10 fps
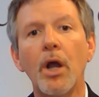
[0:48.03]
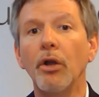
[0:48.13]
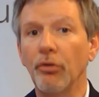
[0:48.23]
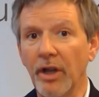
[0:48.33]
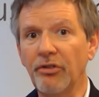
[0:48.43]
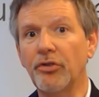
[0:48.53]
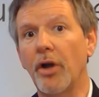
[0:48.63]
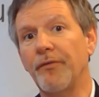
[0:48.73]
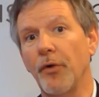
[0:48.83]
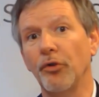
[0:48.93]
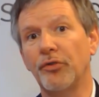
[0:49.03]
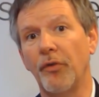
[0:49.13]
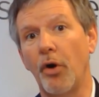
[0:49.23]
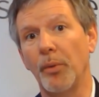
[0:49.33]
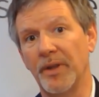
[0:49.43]
So let's start first of
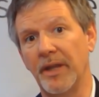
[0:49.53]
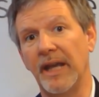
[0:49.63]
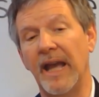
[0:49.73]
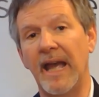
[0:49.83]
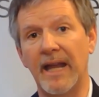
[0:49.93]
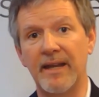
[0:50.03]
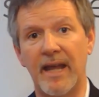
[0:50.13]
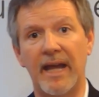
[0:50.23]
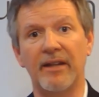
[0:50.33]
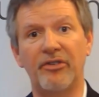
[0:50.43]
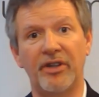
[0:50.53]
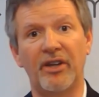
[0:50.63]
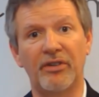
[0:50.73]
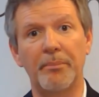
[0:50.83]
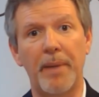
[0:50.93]
all with the end-to-end
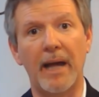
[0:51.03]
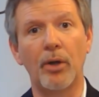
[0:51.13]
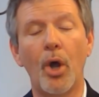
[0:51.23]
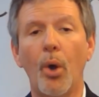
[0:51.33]
CX impact,